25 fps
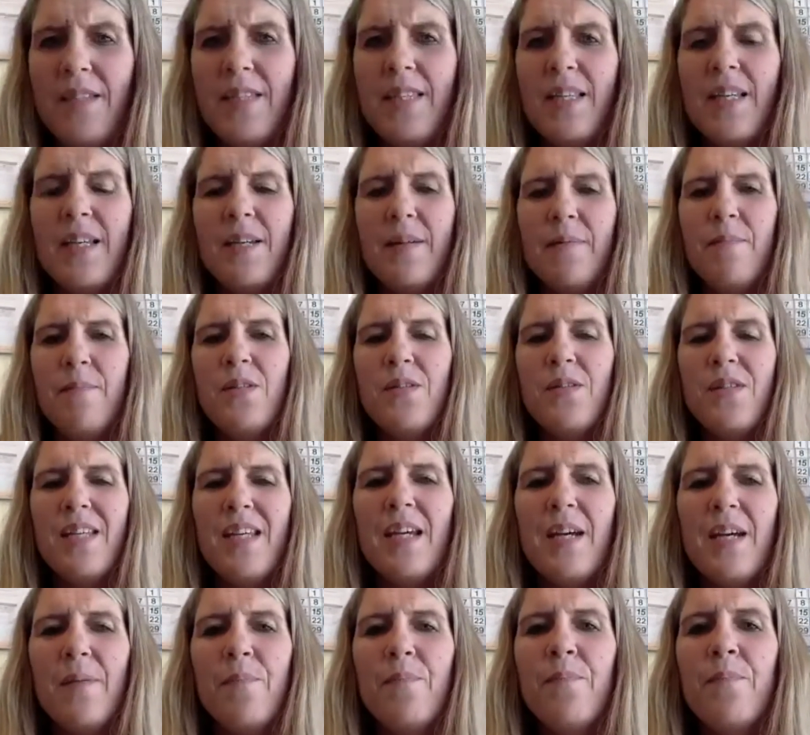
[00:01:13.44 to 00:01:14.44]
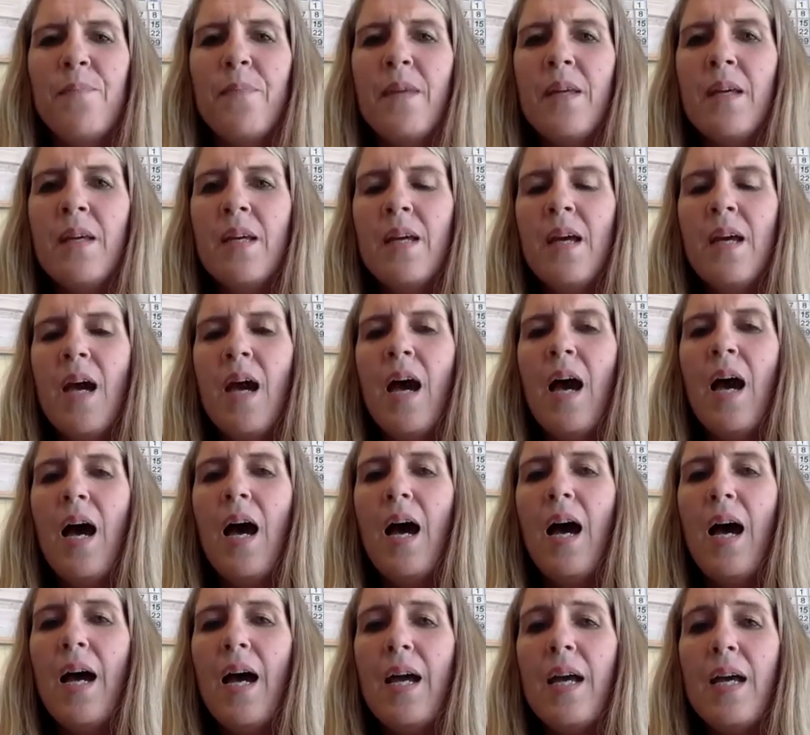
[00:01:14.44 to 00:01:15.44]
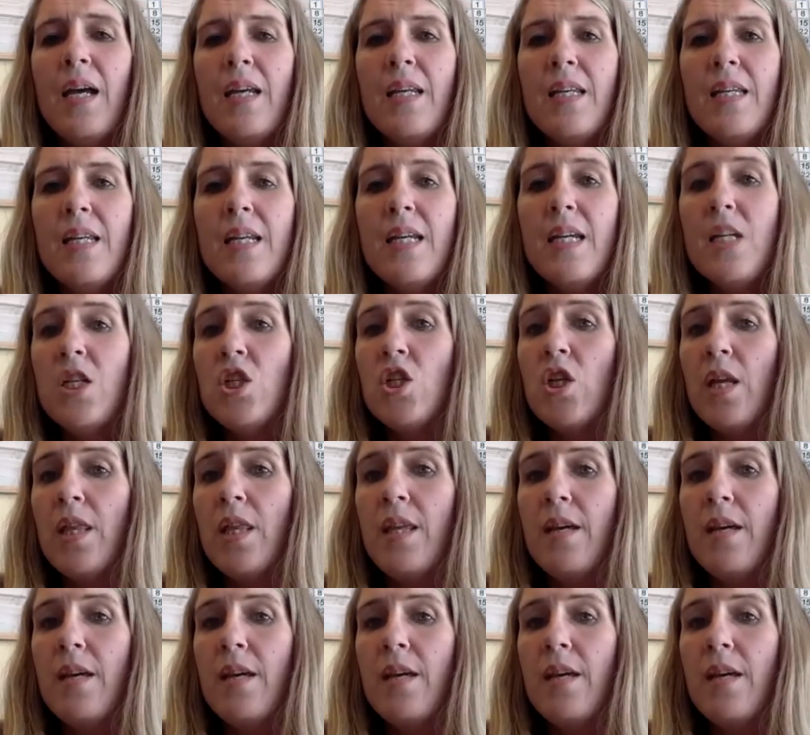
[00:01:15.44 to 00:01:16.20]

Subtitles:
the museum. I teach